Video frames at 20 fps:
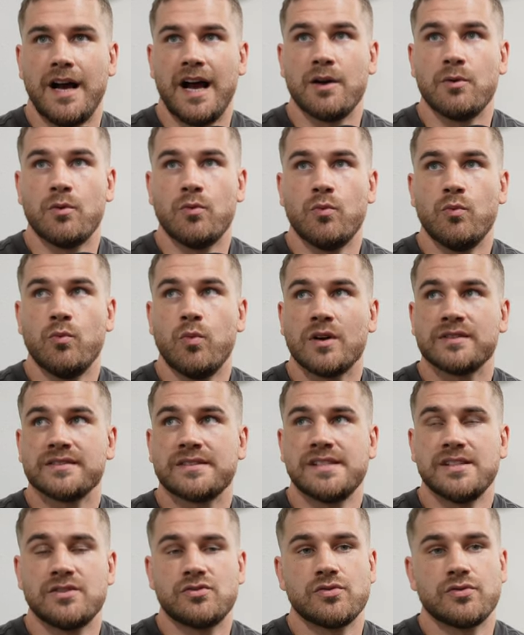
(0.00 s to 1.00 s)
I
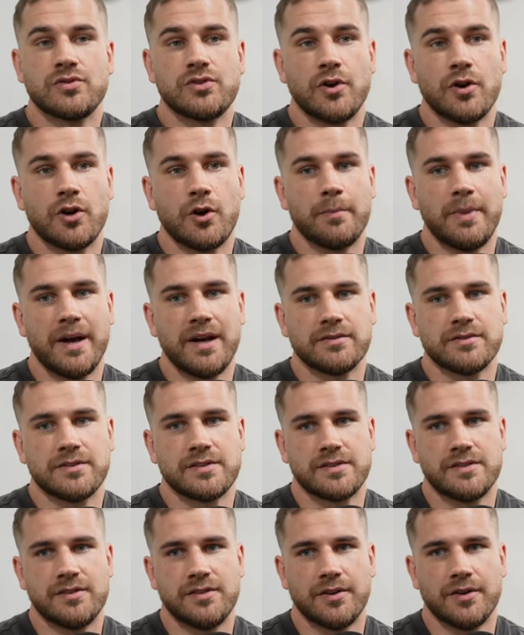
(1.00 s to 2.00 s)
wanted to talk
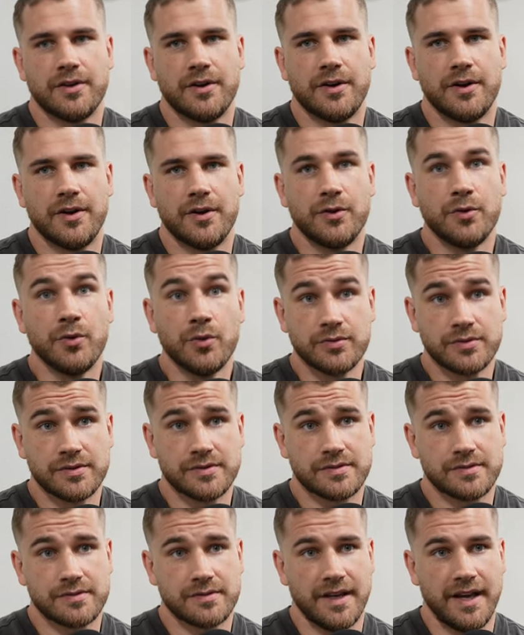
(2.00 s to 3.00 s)
about the
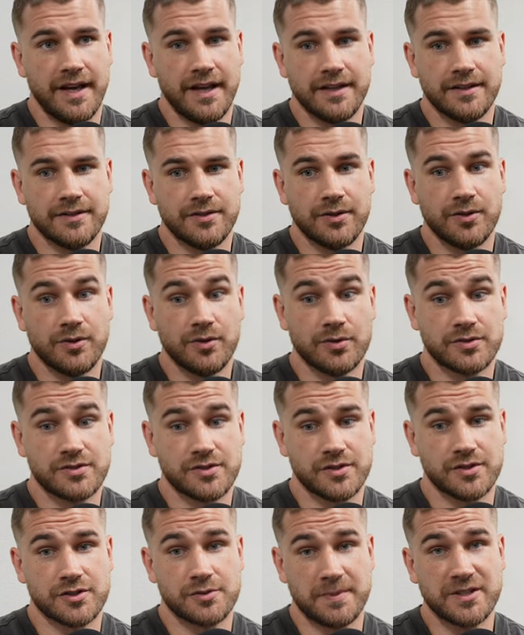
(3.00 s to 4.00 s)
youth, and the
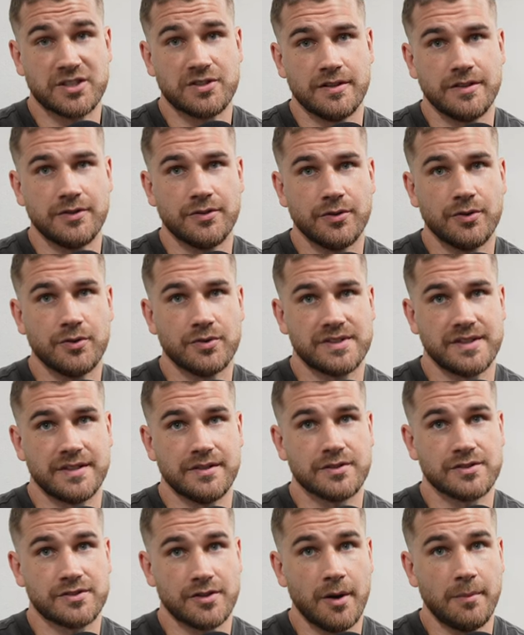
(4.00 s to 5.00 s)
youth, especially the youth in
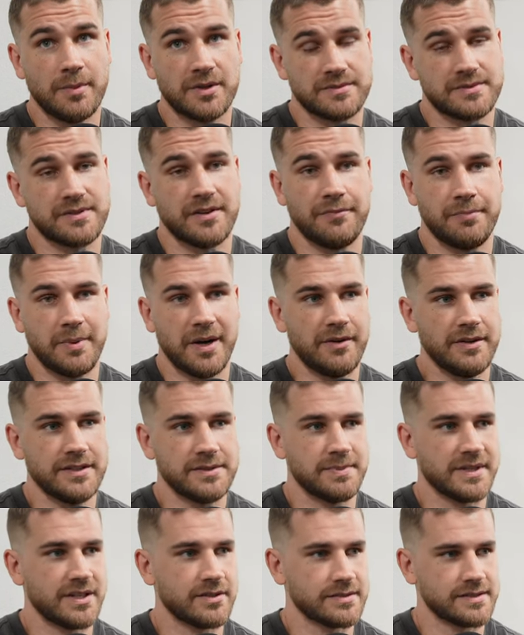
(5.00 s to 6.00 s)
the suburbs of Paris,
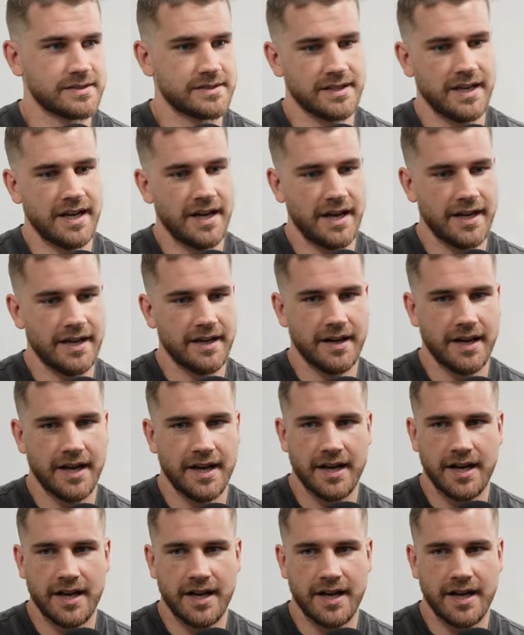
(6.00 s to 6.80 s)
because I